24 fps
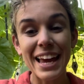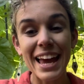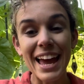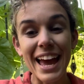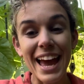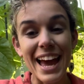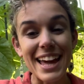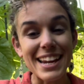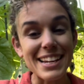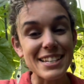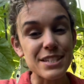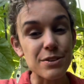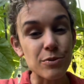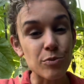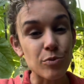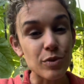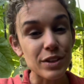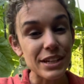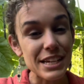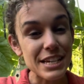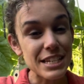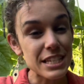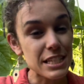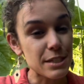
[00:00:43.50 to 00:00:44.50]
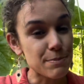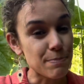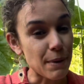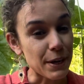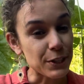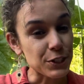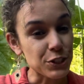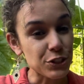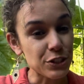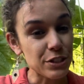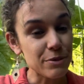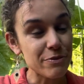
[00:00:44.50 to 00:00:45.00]
And it's a really
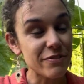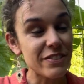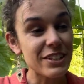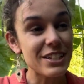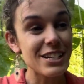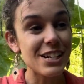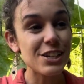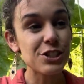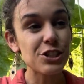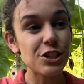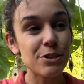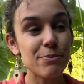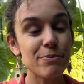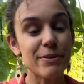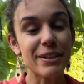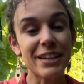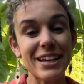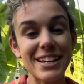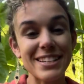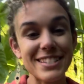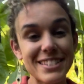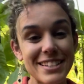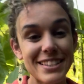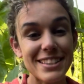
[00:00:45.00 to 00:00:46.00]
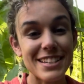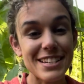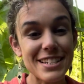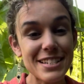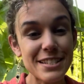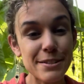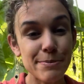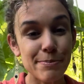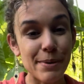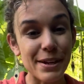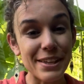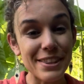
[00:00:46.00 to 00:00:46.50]
special invitation because
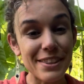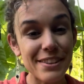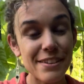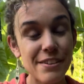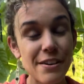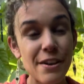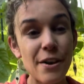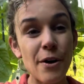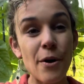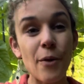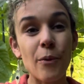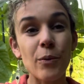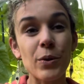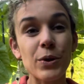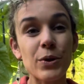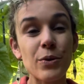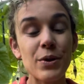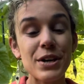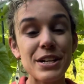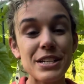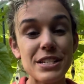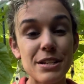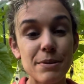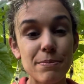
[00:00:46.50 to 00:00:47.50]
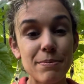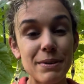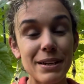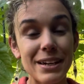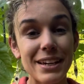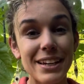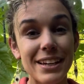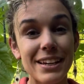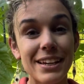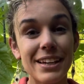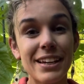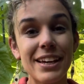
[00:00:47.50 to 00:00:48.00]
this month we're going to
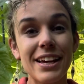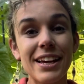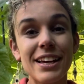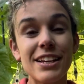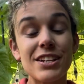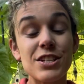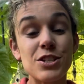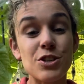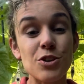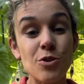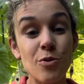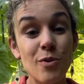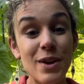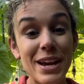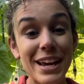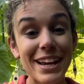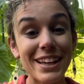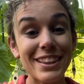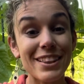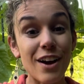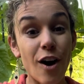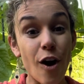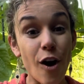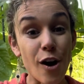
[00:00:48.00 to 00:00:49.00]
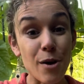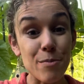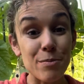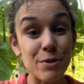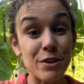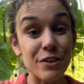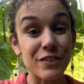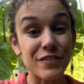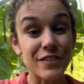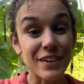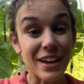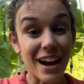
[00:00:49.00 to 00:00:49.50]
be doing the armor
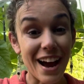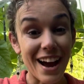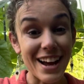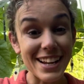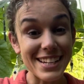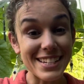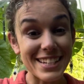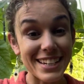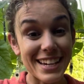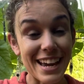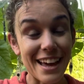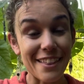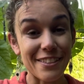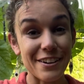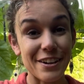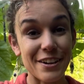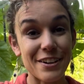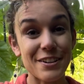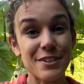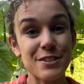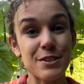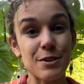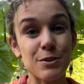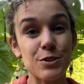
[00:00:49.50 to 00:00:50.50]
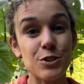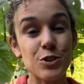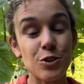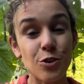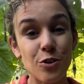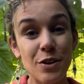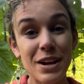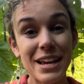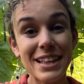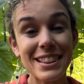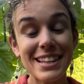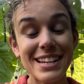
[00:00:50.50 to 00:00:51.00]
of God together. So
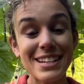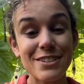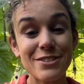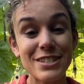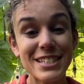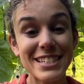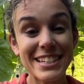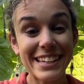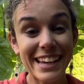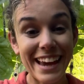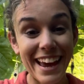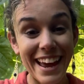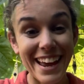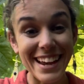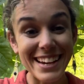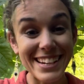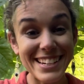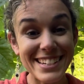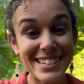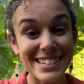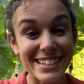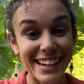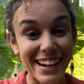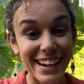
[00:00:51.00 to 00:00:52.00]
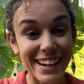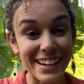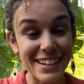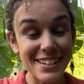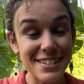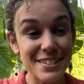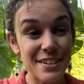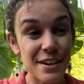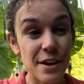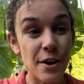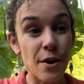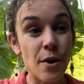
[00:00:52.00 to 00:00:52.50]
during those 10
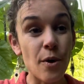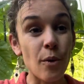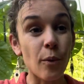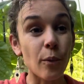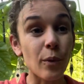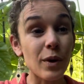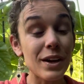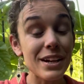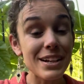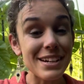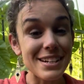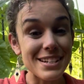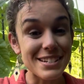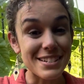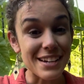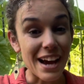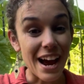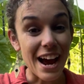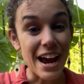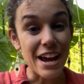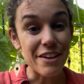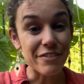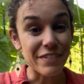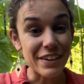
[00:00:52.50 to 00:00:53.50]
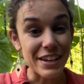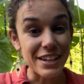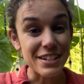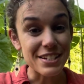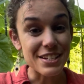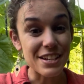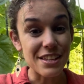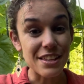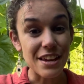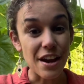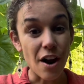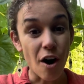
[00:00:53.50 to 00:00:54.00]
days, we're going to dive
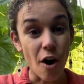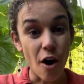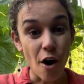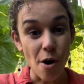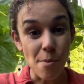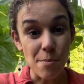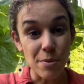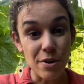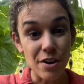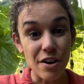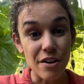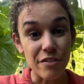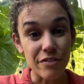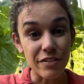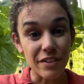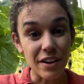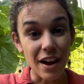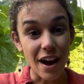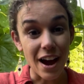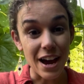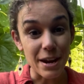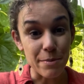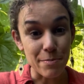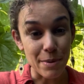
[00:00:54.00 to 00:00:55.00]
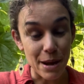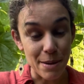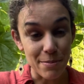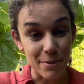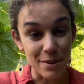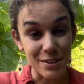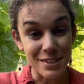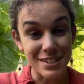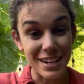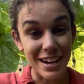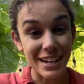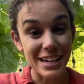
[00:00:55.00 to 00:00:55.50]
into the armor of God Bible
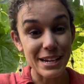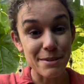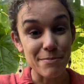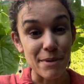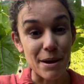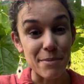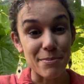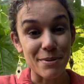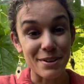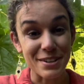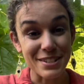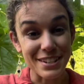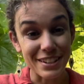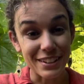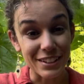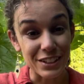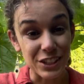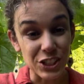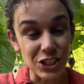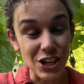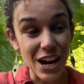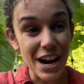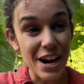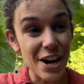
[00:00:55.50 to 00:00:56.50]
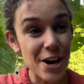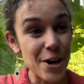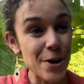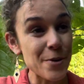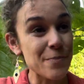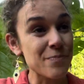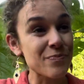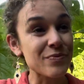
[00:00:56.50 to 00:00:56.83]
study by Priscilla Shirer